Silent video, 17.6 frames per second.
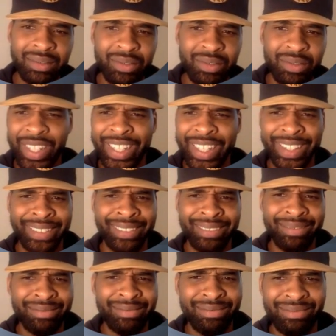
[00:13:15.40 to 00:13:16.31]
Freaking
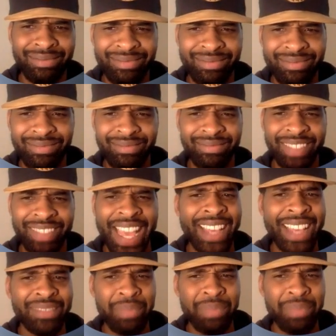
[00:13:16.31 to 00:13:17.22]
Nat,
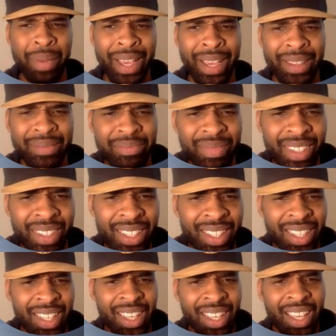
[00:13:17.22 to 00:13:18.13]
my
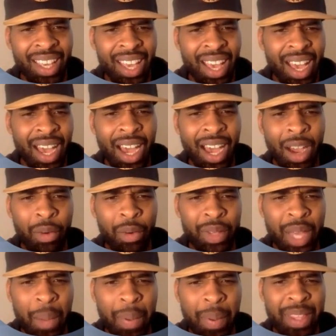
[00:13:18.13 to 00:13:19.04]
bad.
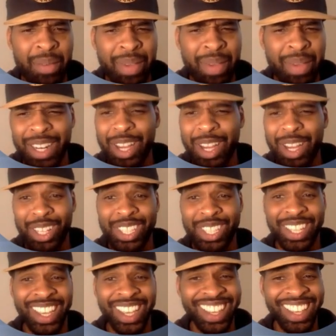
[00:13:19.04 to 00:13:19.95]
Without paying their mana cost.